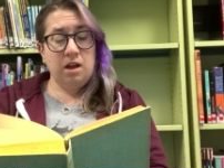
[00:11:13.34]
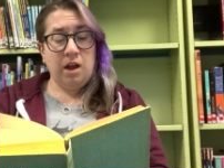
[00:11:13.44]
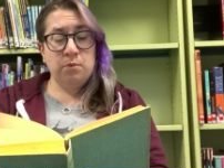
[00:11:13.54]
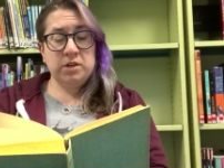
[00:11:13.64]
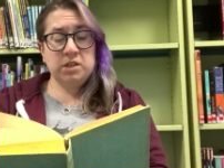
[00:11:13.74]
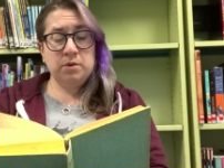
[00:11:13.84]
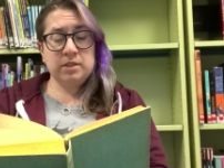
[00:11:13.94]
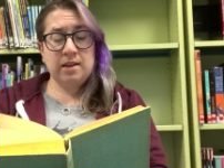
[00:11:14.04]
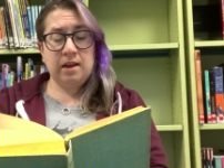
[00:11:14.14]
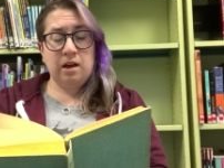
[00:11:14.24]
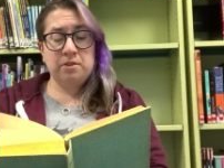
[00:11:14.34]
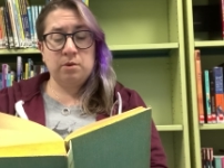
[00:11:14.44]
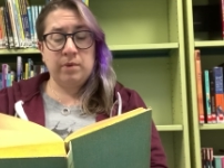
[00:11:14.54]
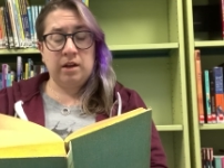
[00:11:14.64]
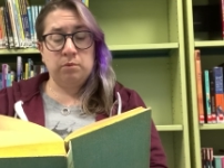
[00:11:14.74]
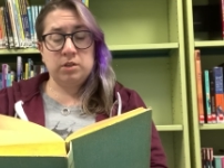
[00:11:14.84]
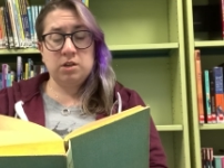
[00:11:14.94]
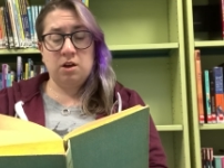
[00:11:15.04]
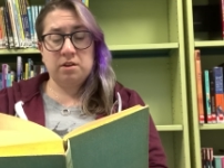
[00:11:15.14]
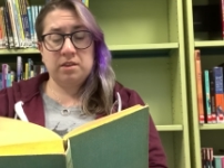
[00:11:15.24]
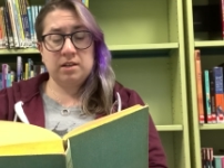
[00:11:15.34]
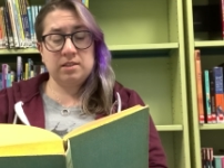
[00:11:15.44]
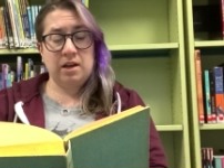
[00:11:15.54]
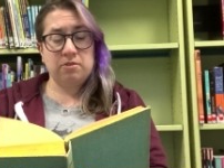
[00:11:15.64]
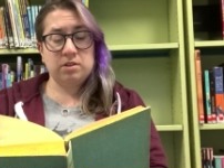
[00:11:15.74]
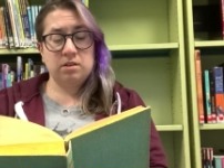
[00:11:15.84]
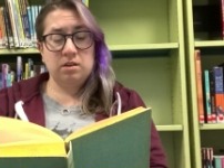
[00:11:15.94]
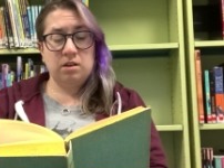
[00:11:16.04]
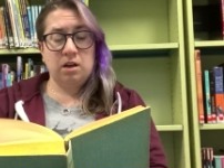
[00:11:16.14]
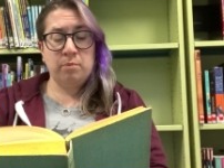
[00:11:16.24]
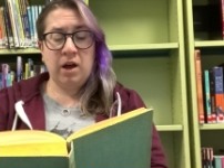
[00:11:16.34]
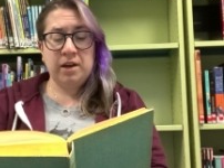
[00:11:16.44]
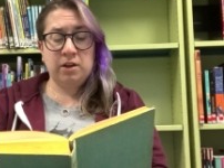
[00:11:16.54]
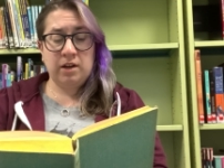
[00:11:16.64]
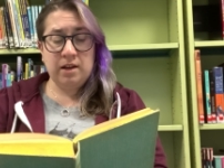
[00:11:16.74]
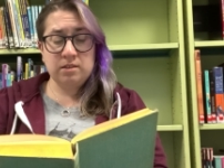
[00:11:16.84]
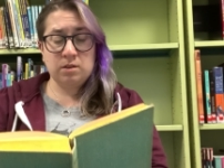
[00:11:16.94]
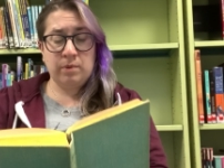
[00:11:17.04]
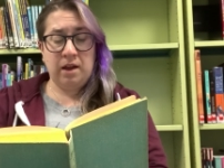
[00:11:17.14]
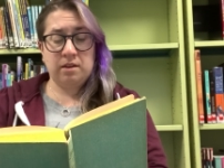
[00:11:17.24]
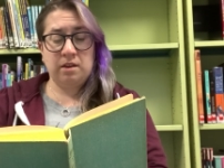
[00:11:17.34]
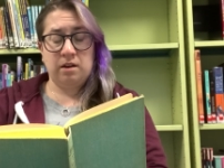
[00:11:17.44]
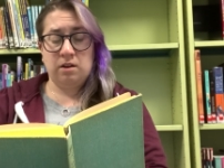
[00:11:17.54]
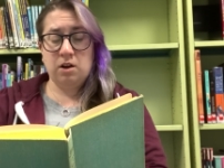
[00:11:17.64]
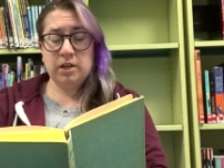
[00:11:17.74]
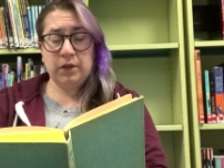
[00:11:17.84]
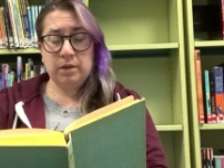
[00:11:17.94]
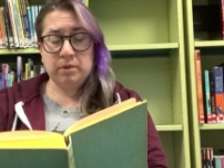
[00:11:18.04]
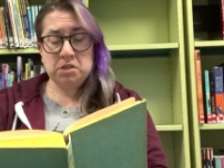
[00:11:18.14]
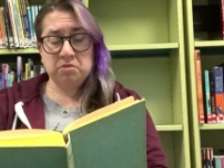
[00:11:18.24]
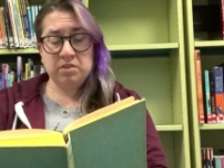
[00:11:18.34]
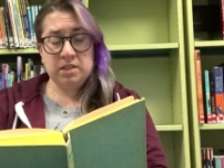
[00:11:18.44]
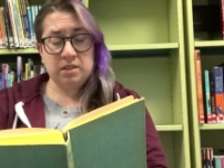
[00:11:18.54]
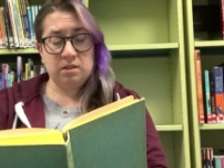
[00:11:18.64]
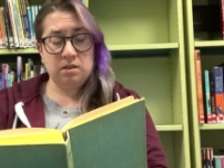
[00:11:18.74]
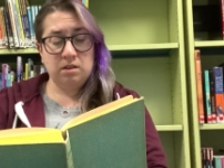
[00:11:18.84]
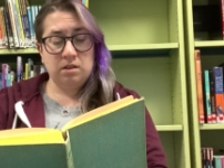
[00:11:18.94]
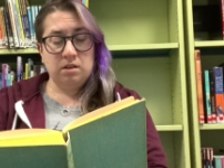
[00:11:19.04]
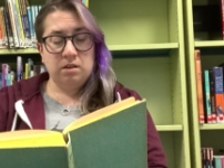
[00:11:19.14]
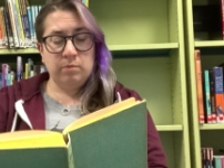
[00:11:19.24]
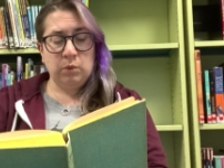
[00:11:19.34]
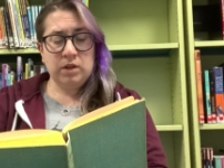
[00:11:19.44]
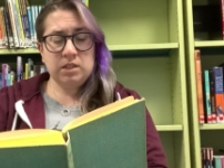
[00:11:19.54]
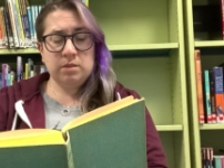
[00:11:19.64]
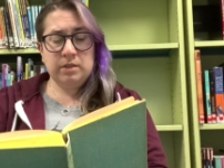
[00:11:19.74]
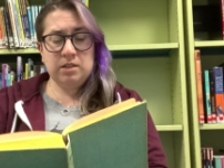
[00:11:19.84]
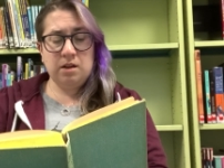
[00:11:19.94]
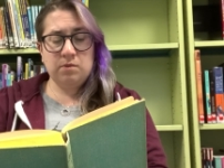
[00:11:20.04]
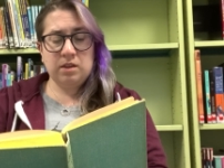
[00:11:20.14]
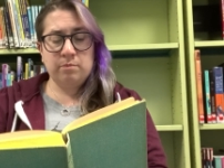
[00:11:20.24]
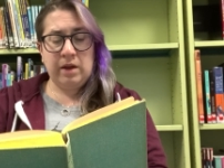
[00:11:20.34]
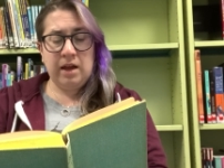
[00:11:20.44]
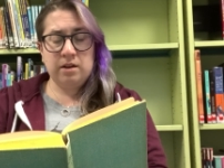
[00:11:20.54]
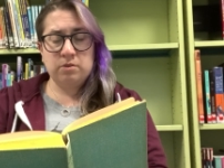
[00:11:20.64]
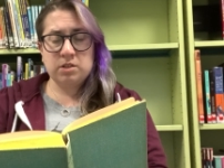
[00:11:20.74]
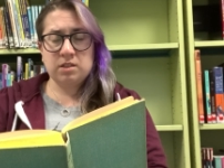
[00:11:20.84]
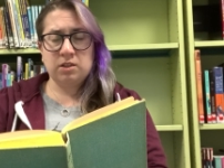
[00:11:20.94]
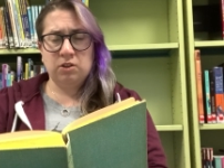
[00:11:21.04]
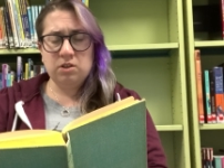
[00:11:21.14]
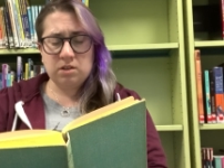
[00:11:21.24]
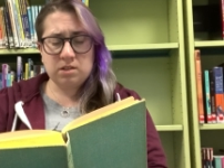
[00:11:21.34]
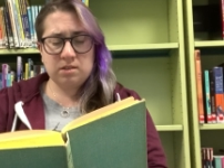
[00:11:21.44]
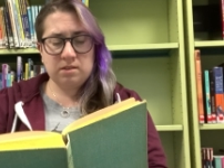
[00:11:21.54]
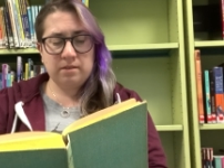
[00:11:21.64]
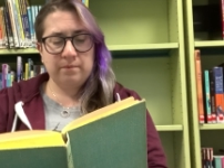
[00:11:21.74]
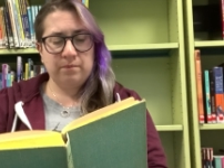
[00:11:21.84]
I wish he was like other men and would talk things out. A body could answer back then and argue him into reason. But what's to be done with a man who just looks?